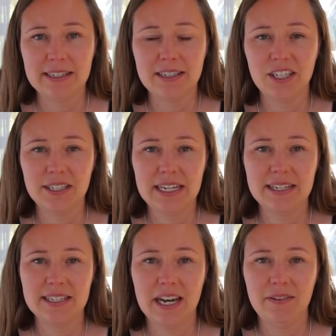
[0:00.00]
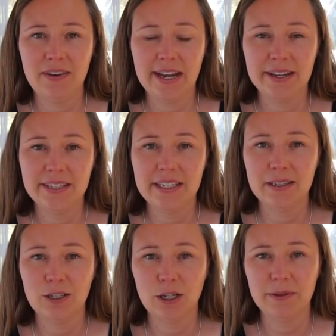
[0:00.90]
It's just outside of Nelson
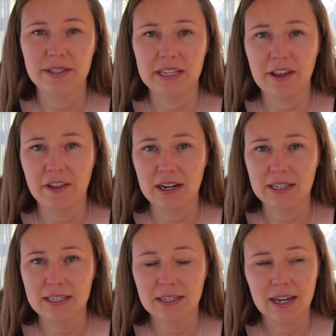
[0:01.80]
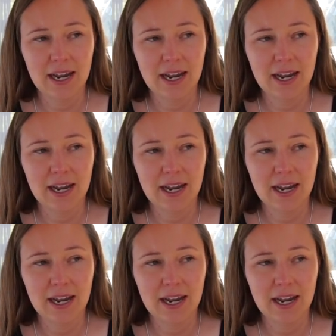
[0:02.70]
at the top of the South Island,